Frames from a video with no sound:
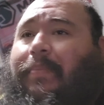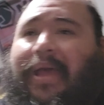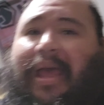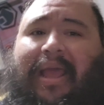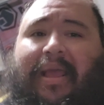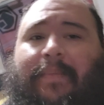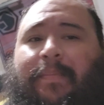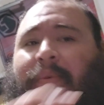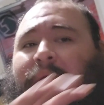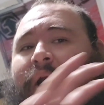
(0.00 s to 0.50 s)

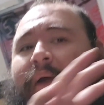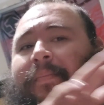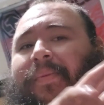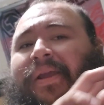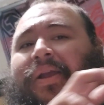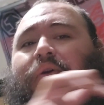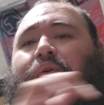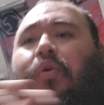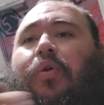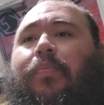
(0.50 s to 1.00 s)
back, but I'm
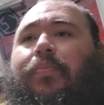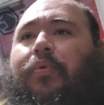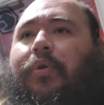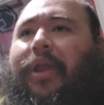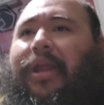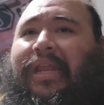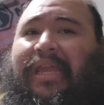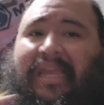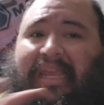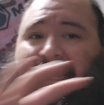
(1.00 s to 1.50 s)

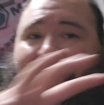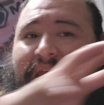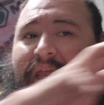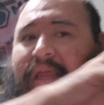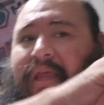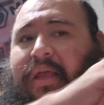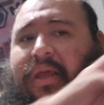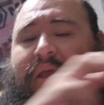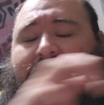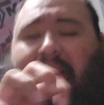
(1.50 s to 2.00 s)
incorporating it.
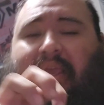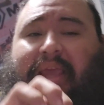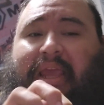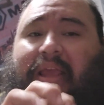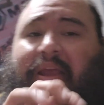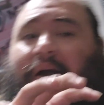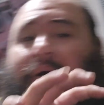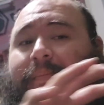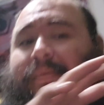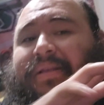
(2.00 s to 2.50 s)

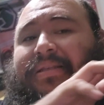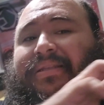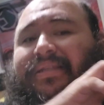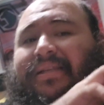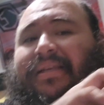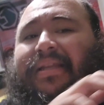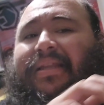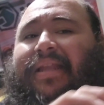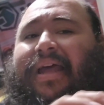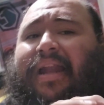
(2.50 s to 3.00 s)
Okay, y'all been
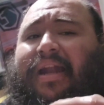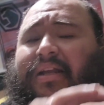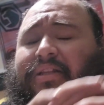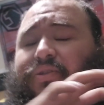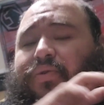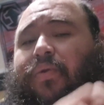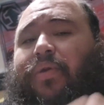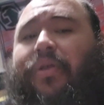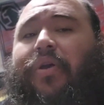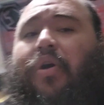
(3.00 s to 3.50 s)
seeing that I
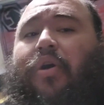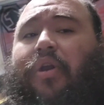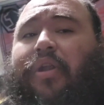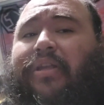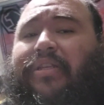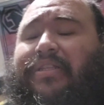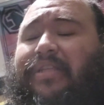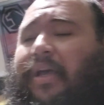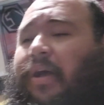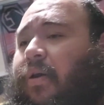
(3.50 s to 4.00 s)
tore the harness